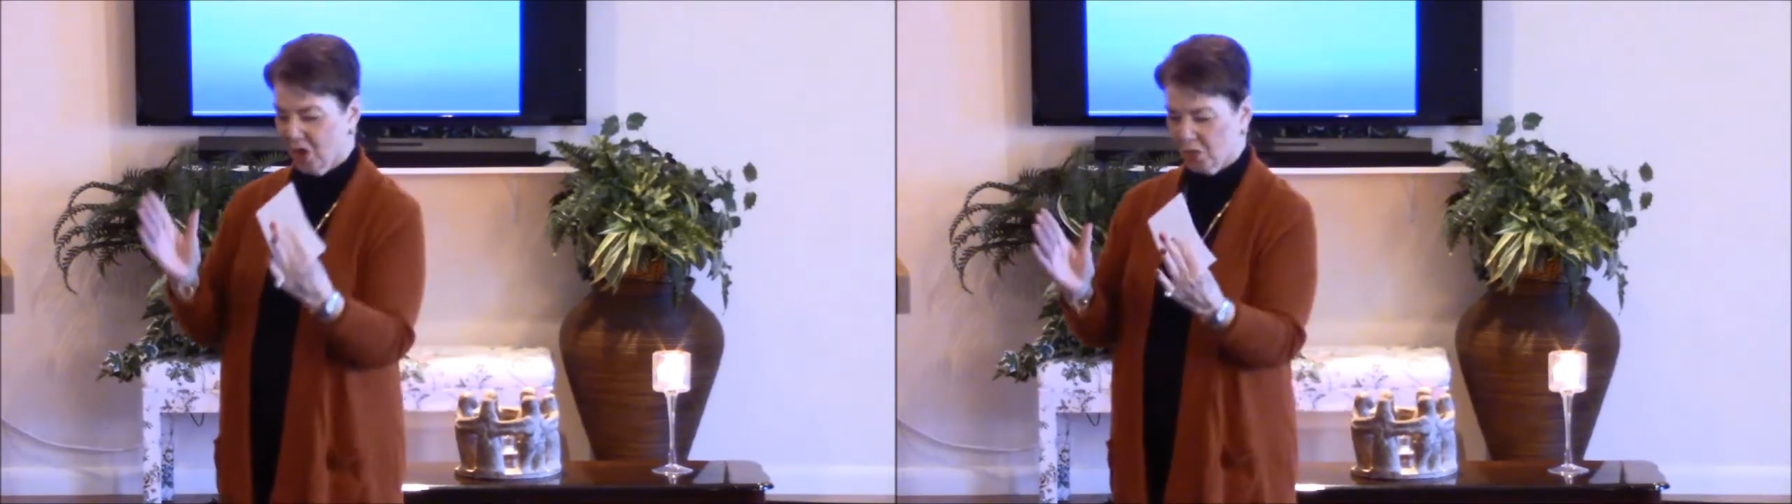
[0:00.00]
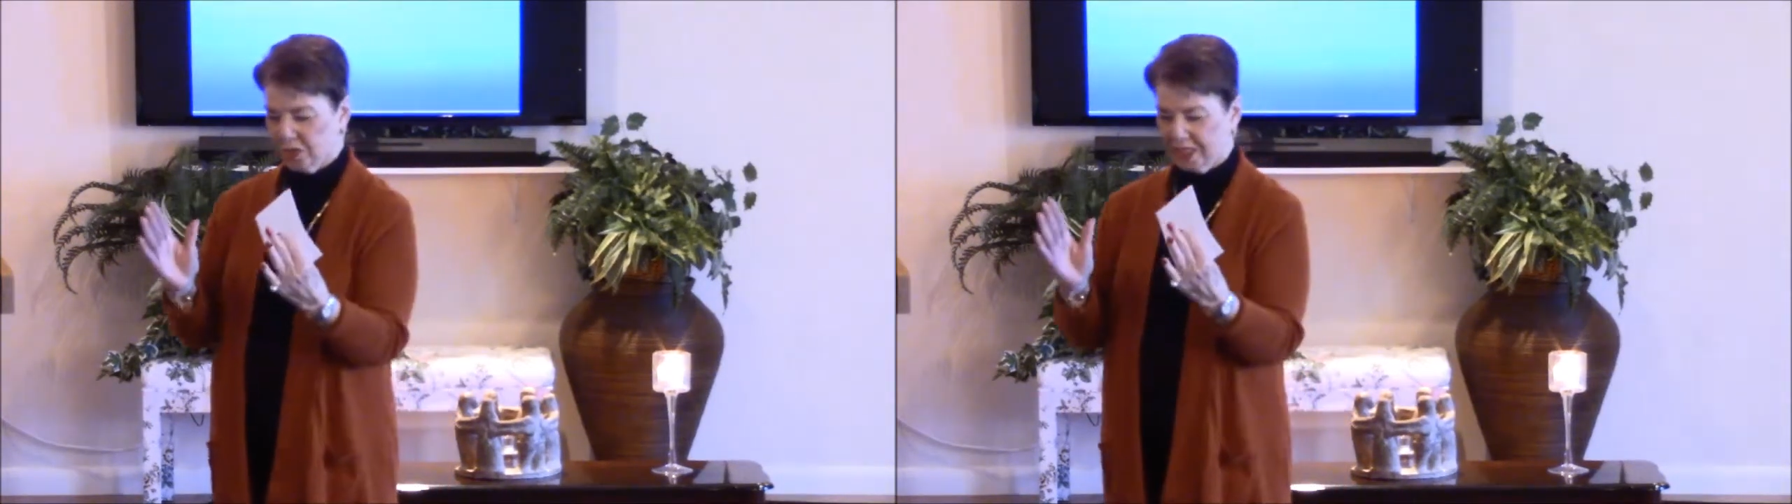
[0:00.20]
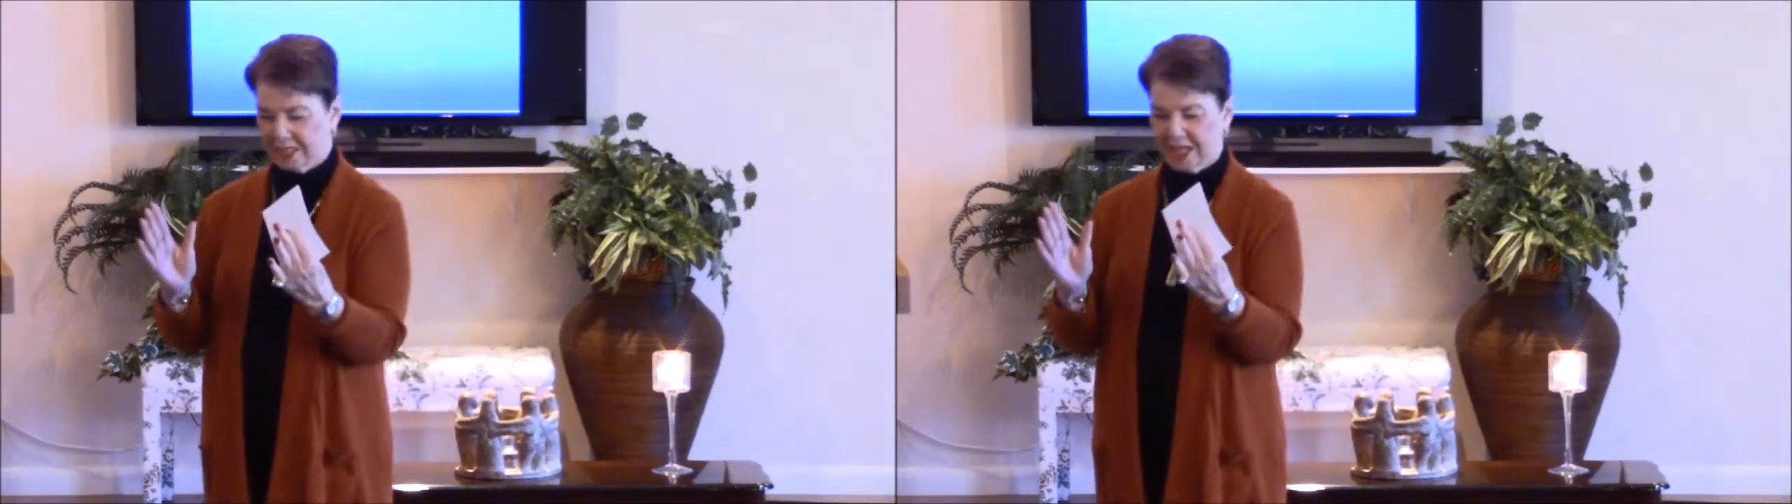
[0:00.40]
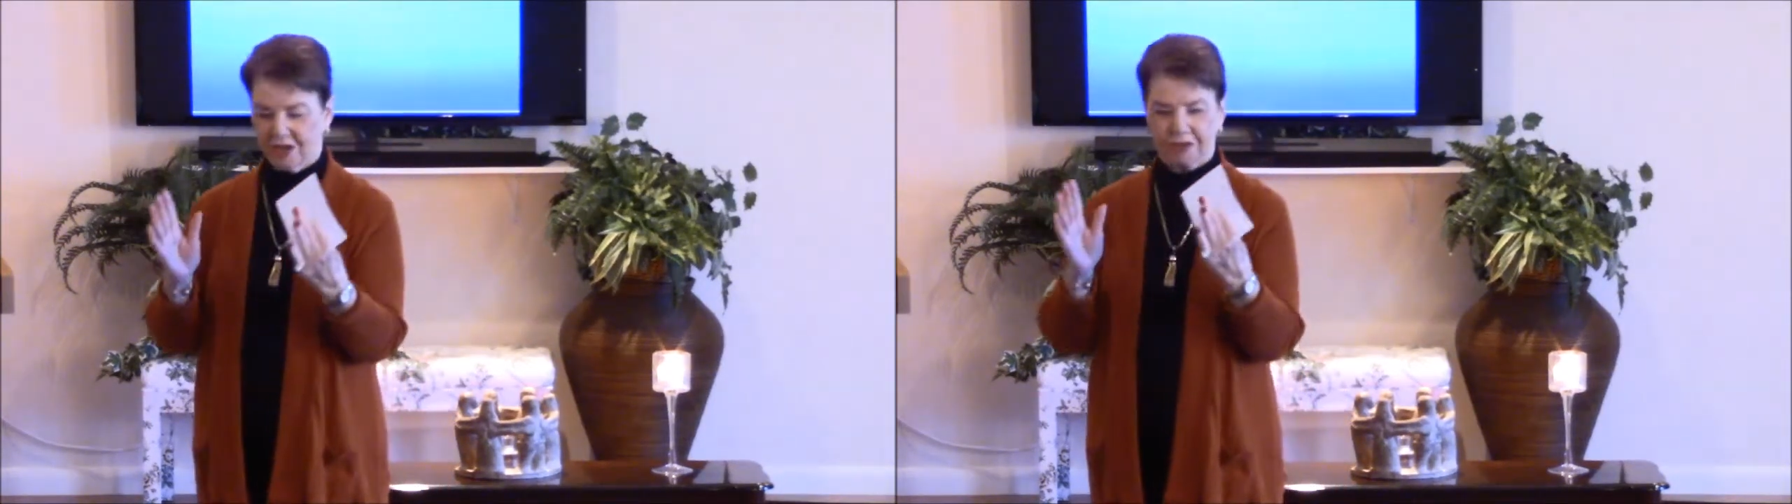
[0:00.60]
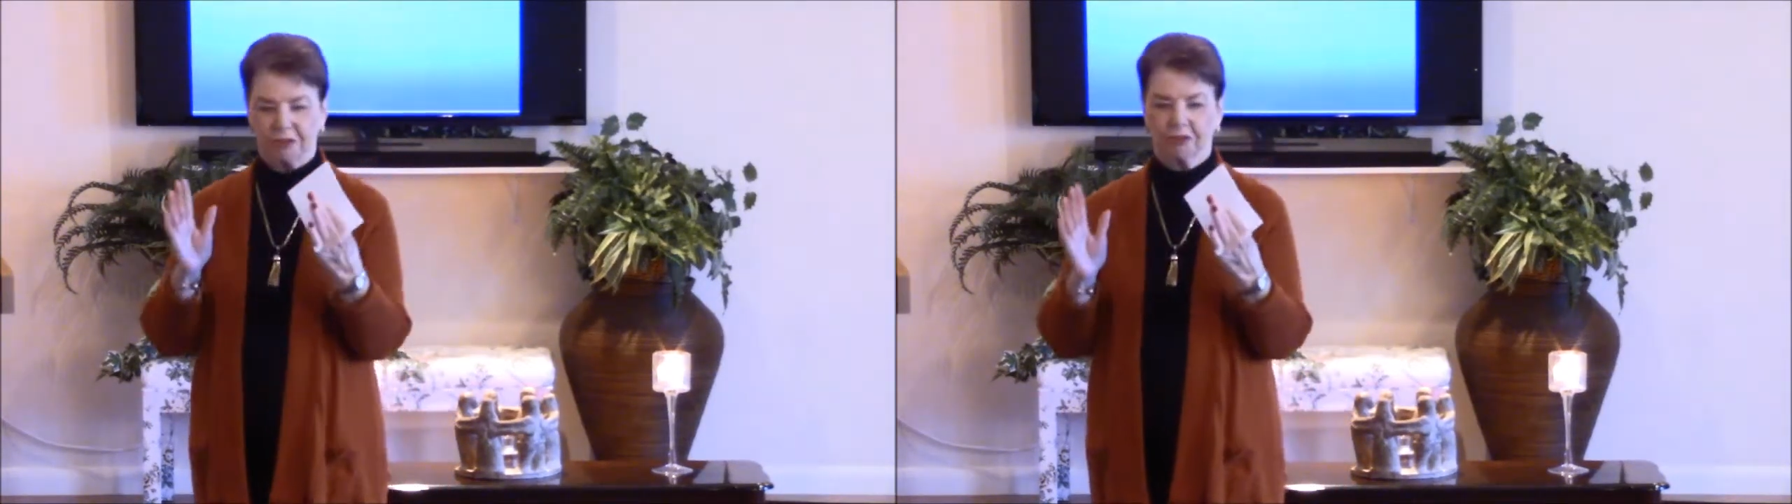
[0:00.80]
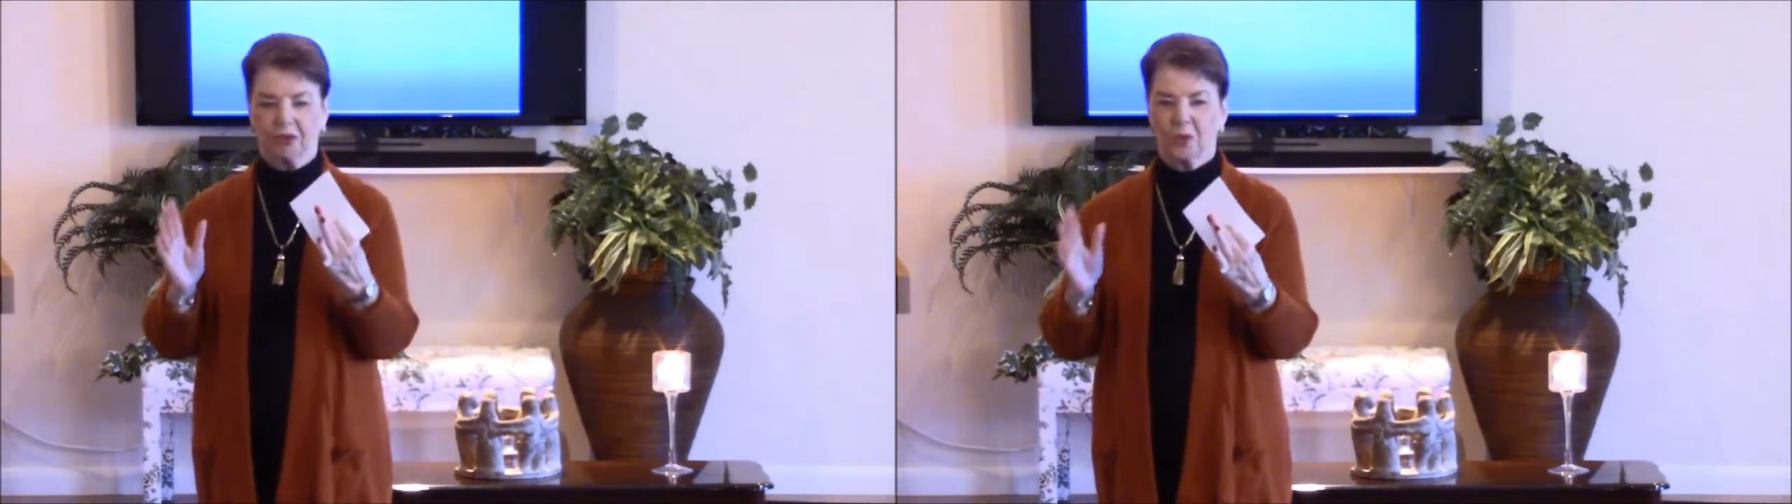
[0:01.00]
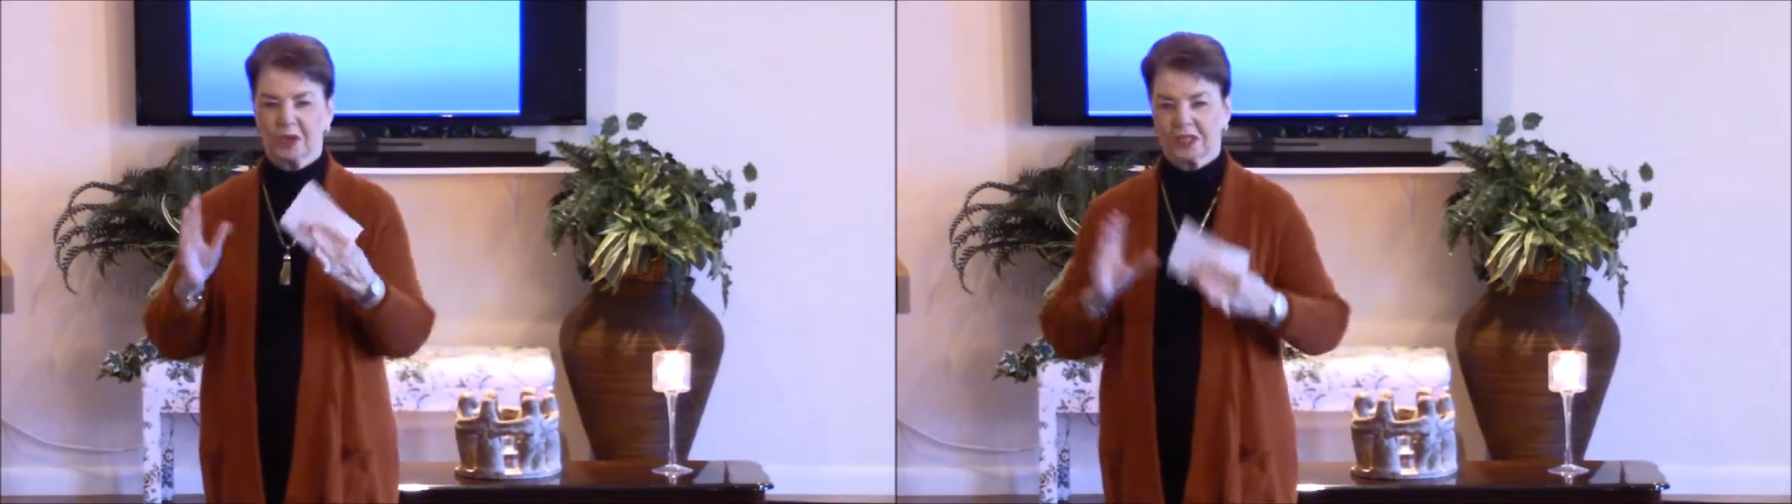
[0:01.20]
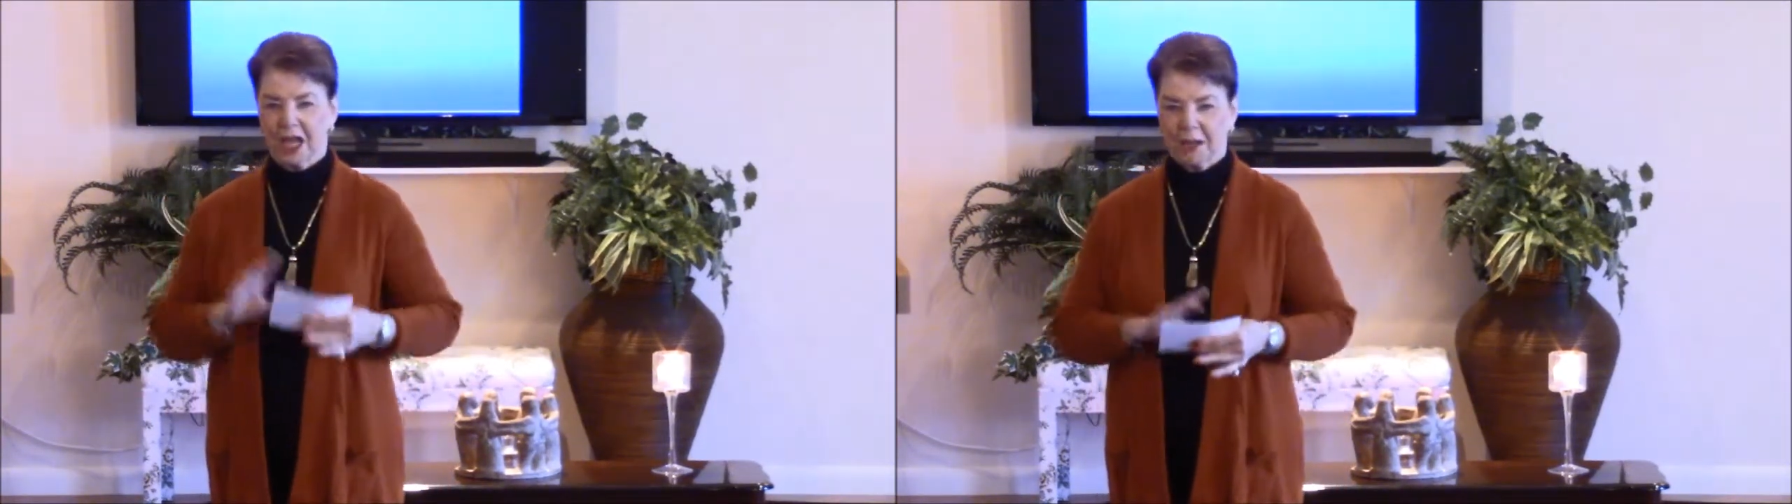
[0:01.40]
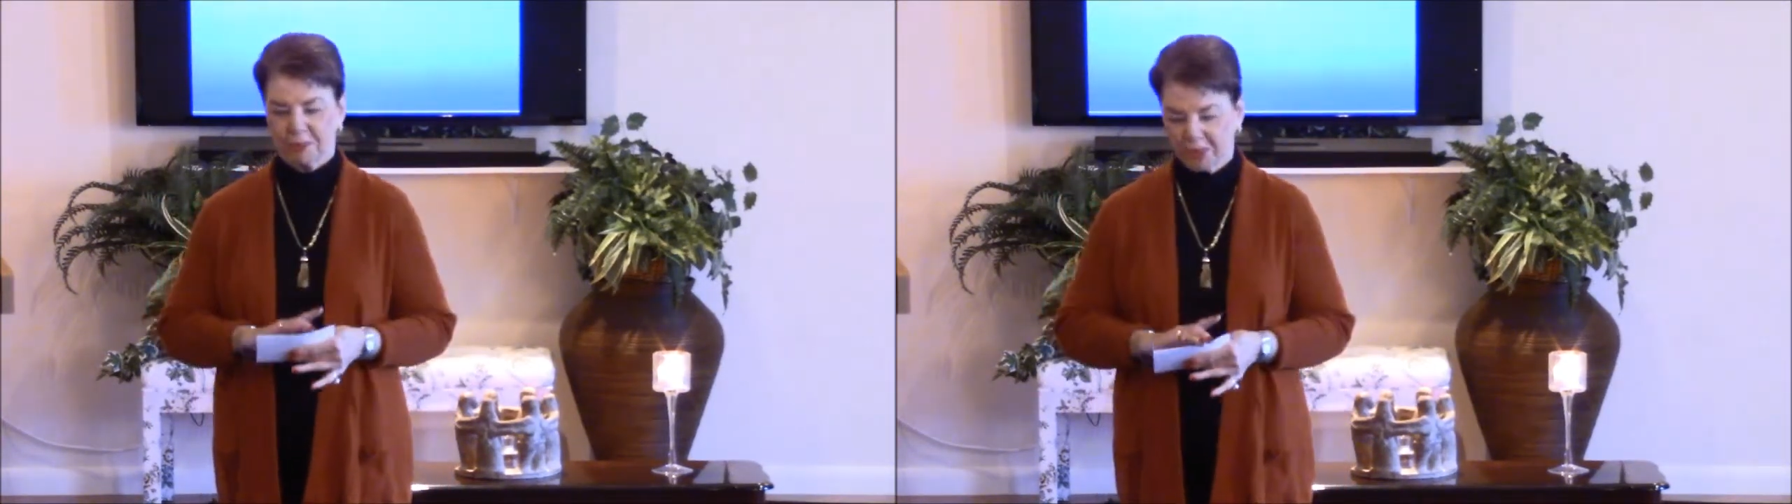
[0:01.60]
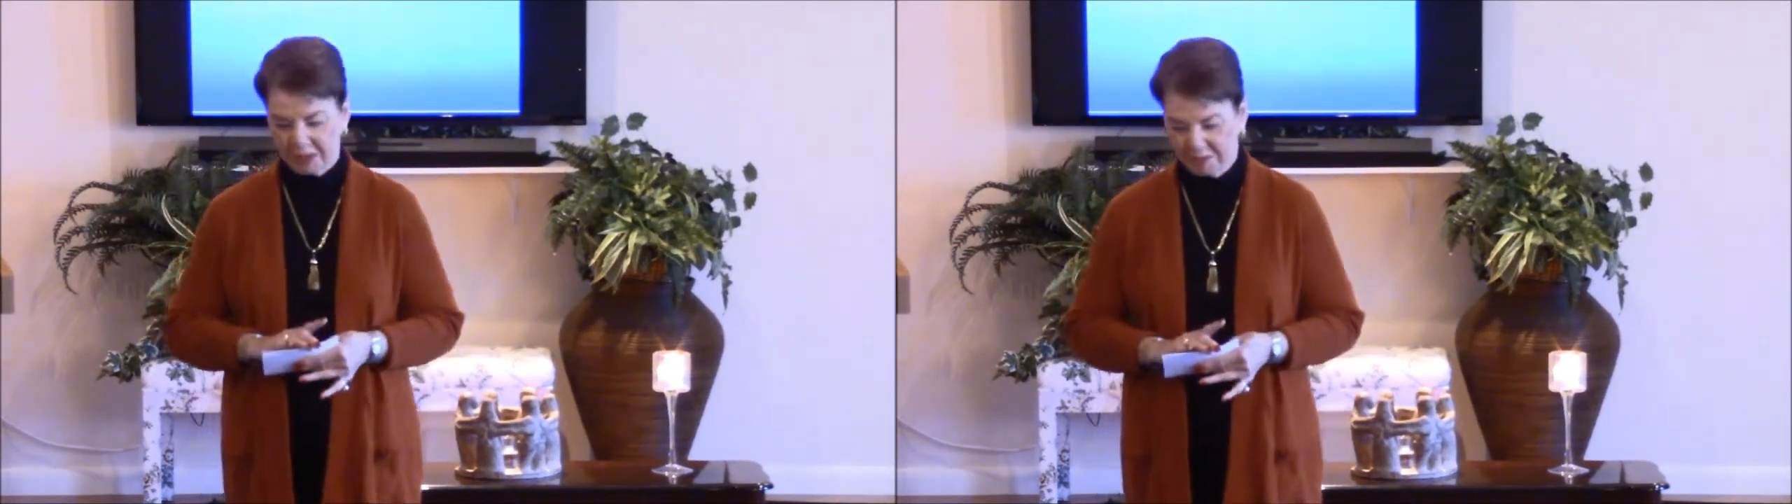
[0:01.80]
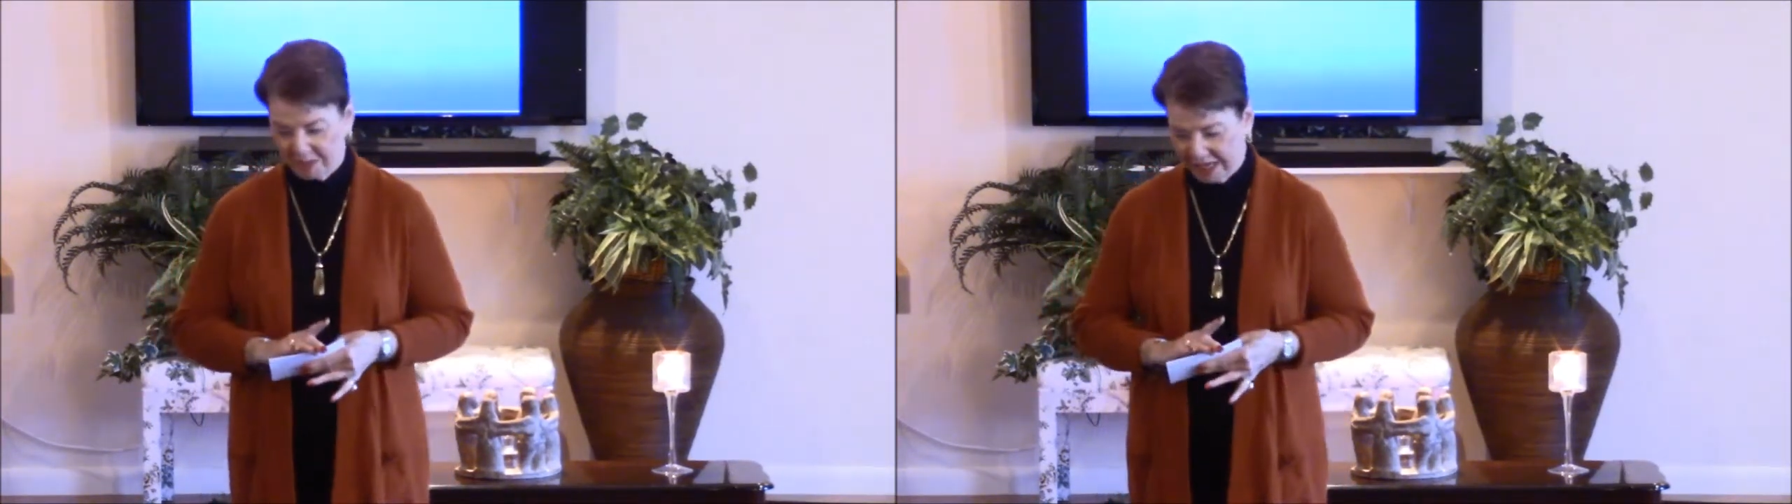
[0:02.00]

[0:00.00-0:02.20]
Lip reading: honed it down to 4 typewritten